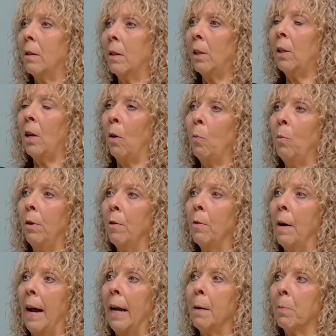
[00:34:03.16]
we
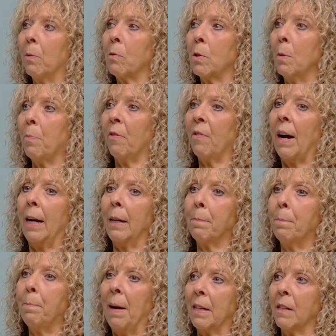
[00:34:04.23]
were able to
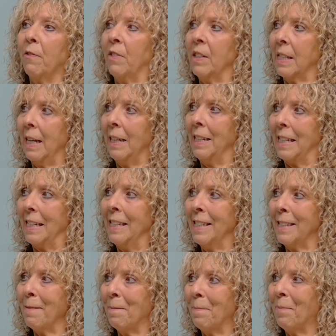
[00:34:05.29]
provide better
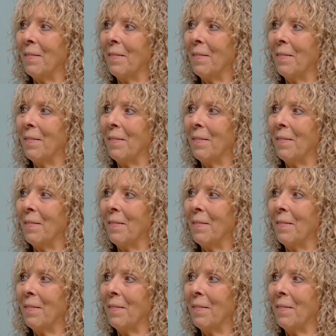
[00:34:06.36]
facilities,